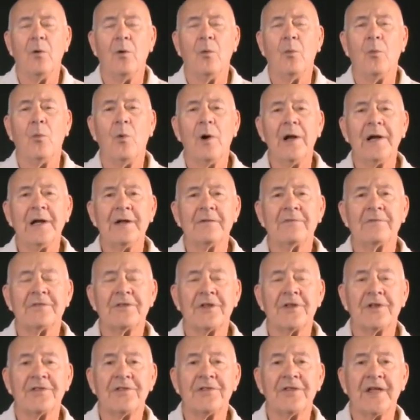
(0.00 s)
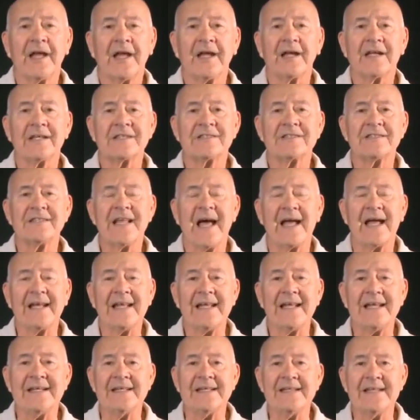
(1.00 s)
One of the things that
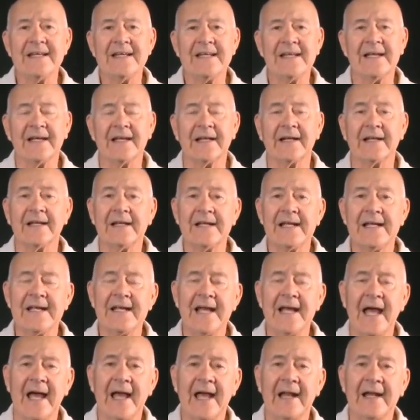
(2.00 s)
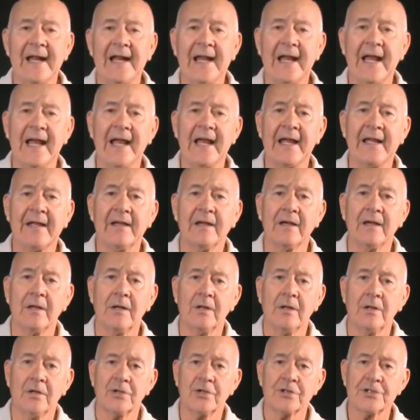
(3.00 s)
he did, he had a
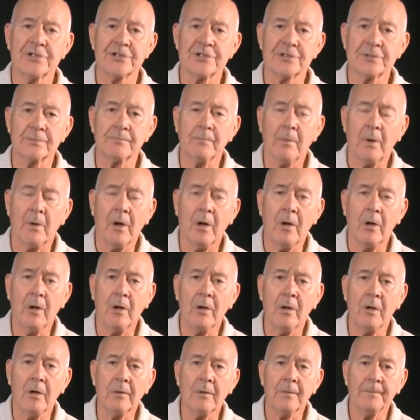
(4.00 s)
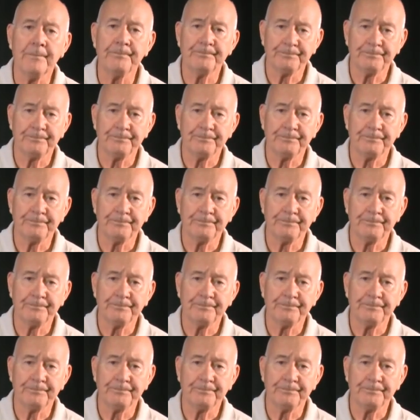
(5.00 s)
small